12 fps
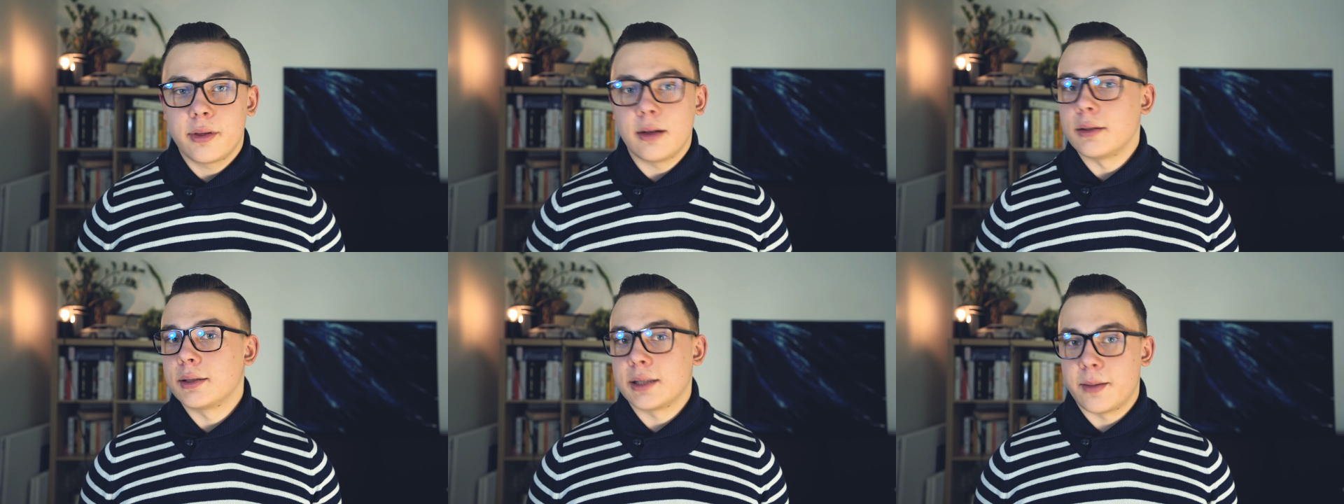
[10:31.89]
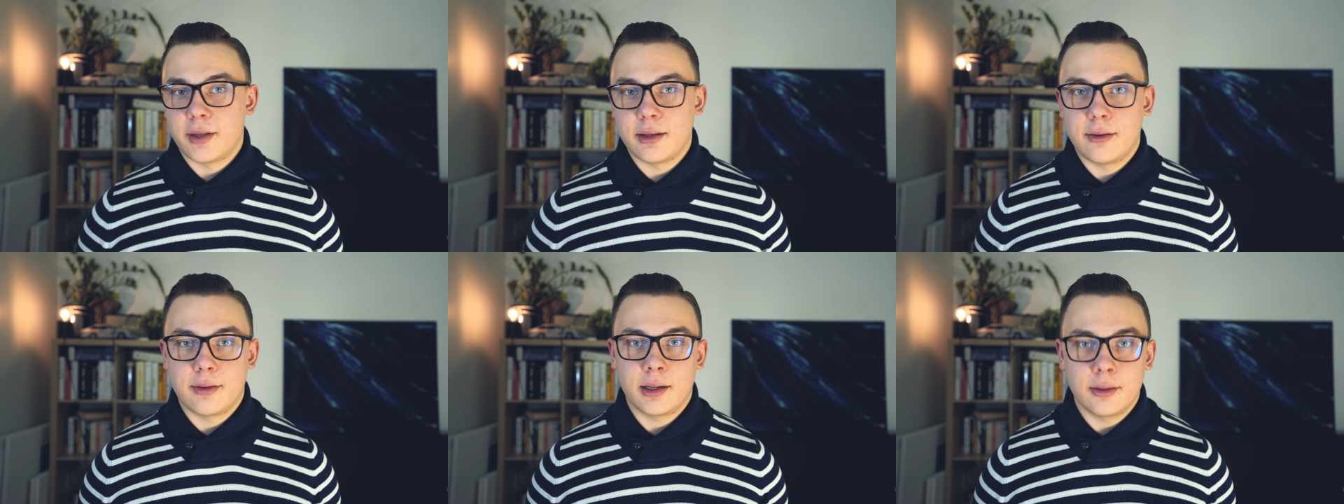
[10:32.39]
there's something
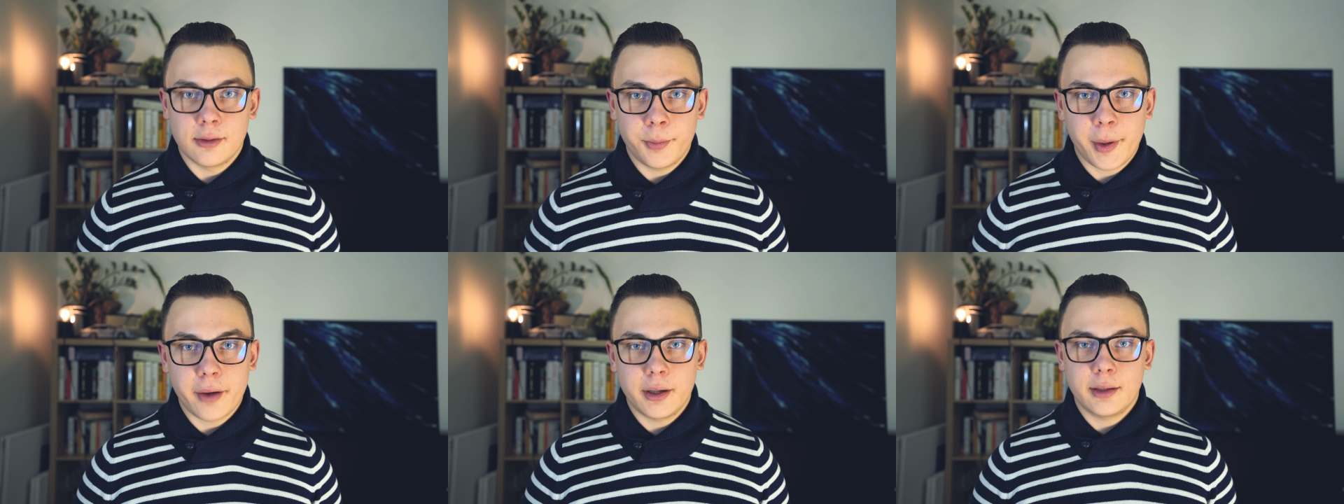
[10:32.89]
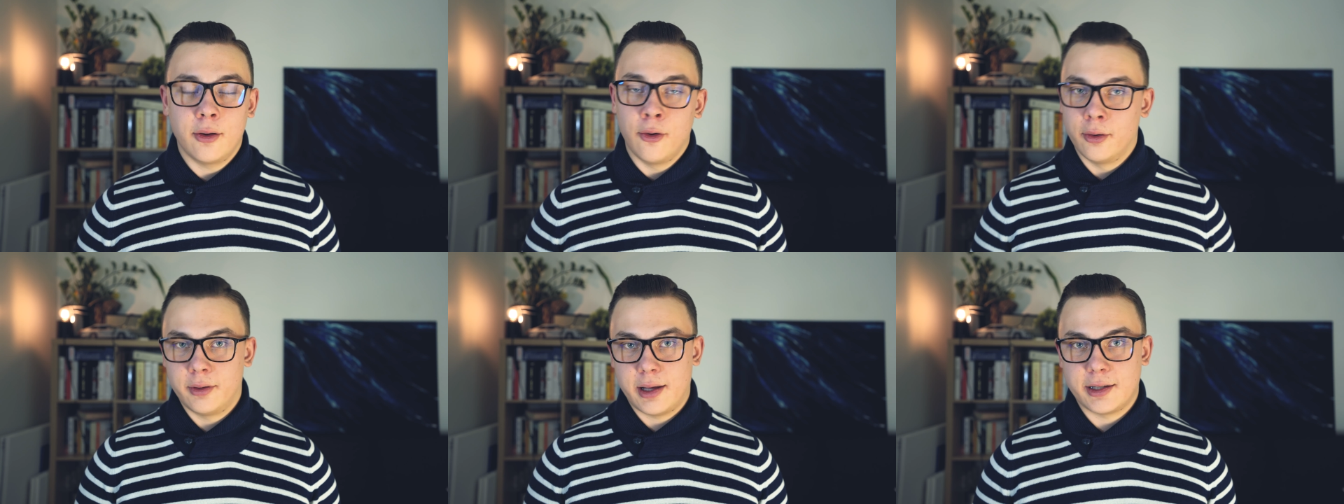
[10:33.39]
you can do about it
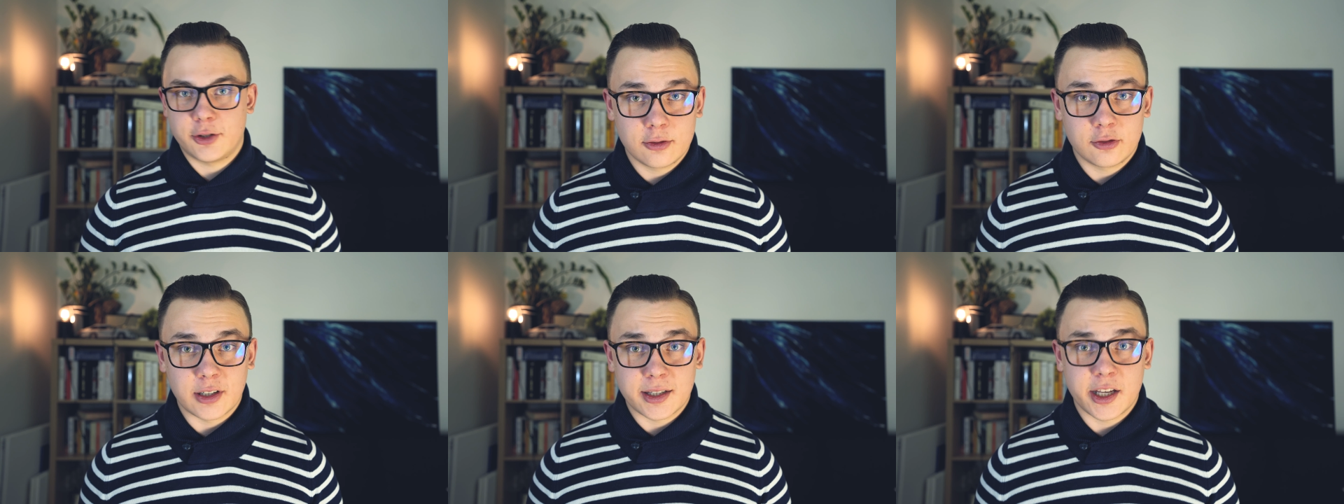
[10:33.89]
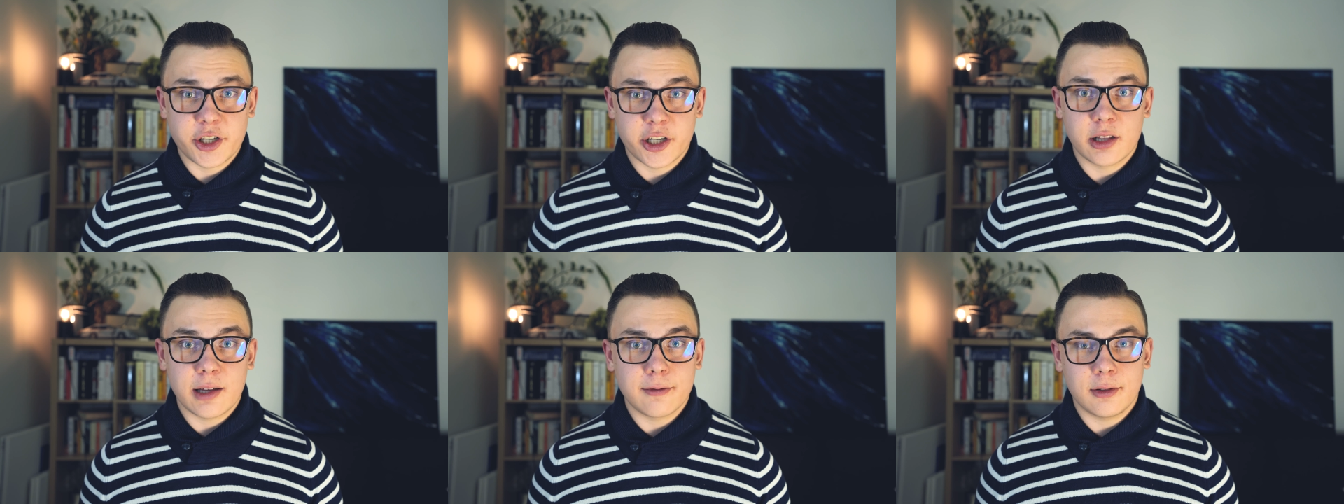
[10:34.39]
on a
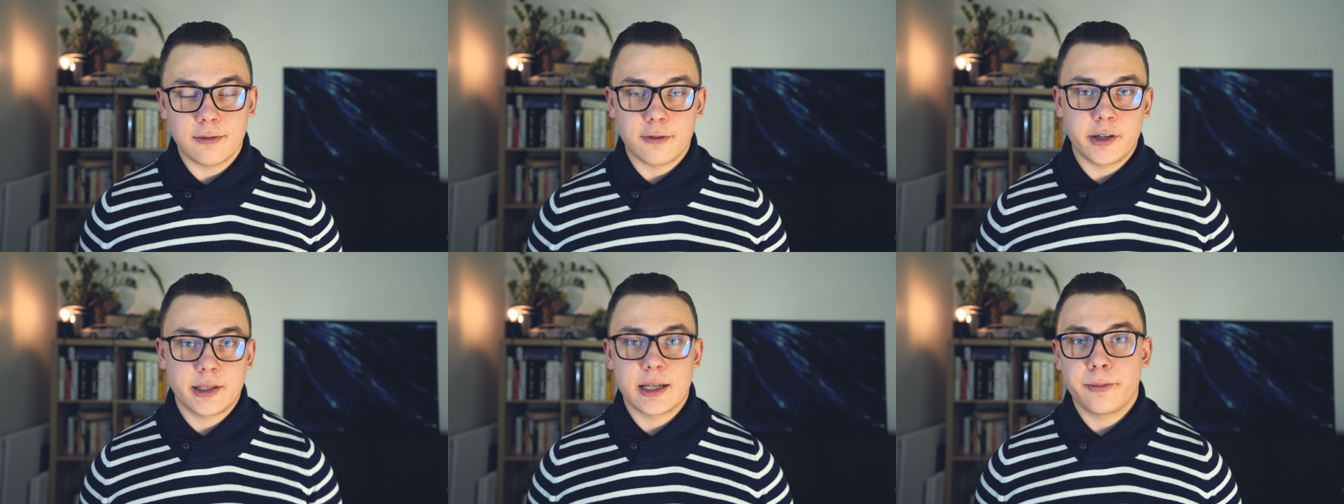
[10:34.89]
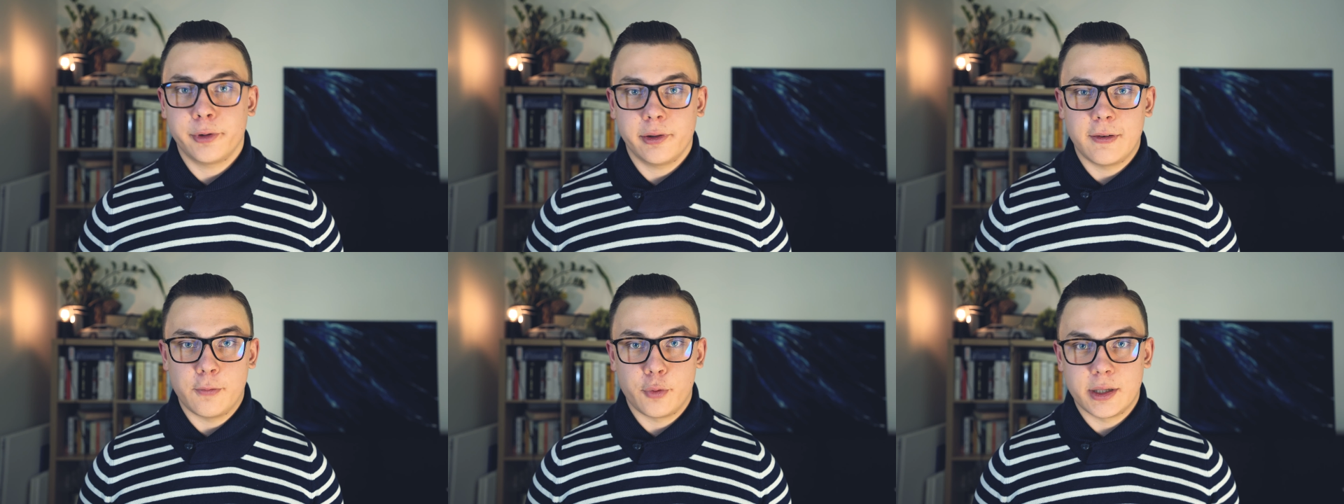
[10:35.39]
strategic level, for
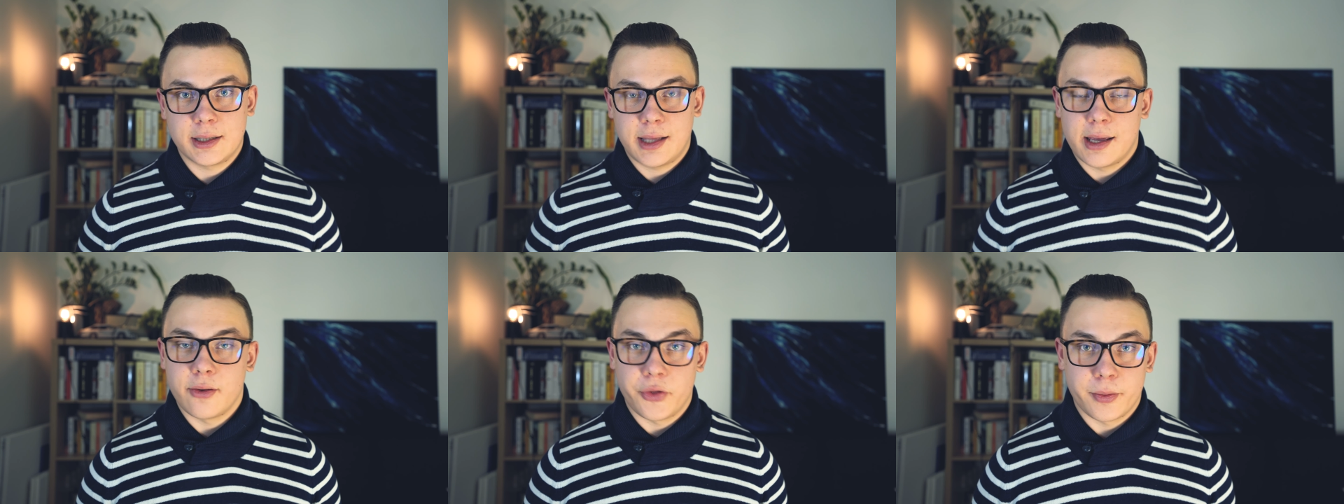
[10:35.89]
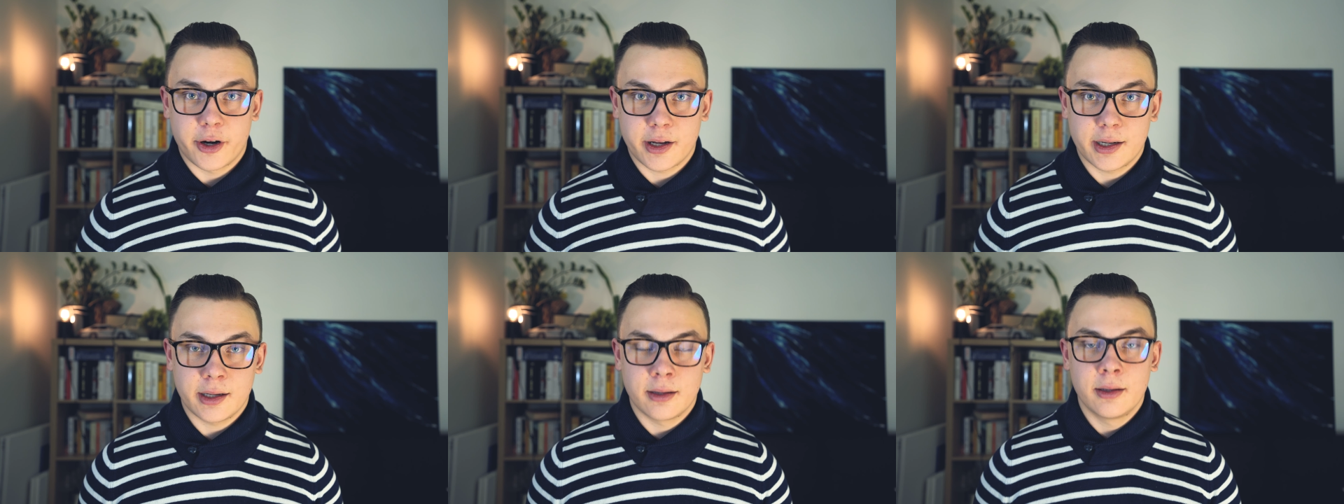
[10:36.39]
example, if we stay on the
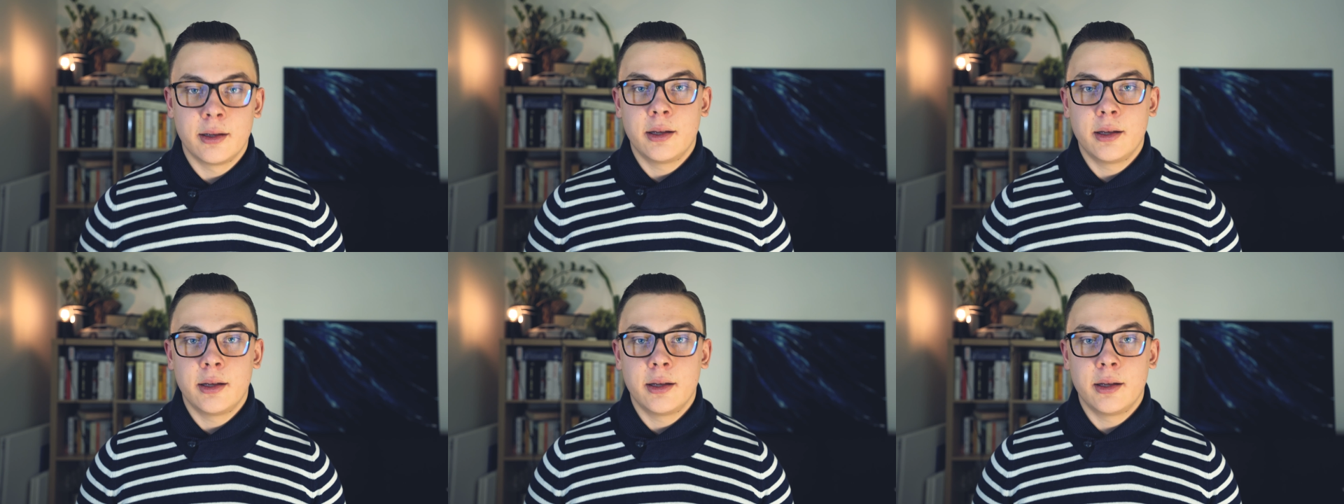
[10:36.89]
marketing